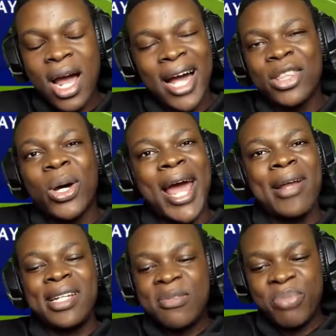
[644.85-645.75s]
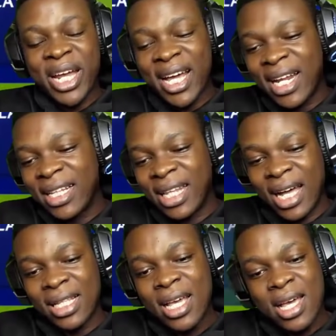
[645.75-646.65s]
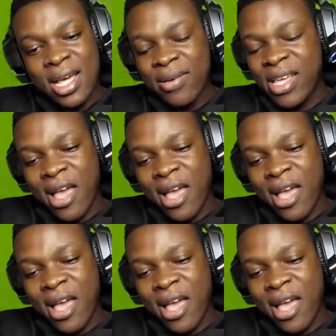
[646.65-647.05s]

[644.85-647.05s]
I thought I did better than that. In